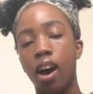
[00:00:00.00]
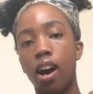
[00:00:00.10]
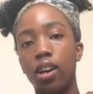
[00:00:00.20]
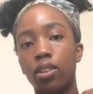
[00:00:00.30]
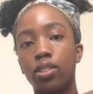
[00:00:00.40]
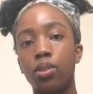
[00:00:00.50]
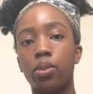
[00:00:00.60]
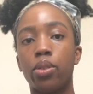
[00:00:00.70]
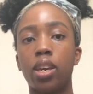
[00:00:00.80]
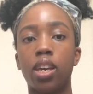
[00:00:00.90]
I also
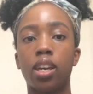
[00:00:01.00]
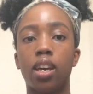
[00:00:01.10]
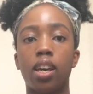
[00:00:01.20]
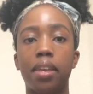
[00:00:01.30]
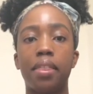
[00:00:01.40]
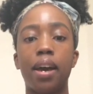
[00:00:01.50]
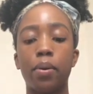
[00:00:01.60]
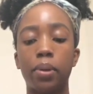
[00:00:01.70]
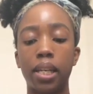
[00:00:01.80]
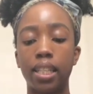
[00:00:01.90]
think that
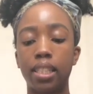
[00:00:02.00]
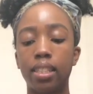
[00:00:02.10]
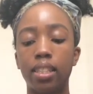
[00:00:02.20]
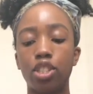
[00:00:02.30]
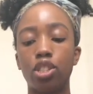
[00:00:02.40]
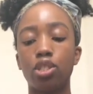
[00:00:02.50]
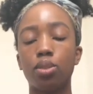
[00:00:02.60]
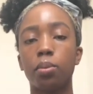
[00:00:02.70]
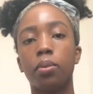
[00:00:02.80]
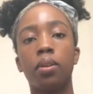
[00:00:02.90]
going to esthetician
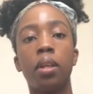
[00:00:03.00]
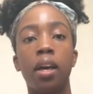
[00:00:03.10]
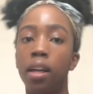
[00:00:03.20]
school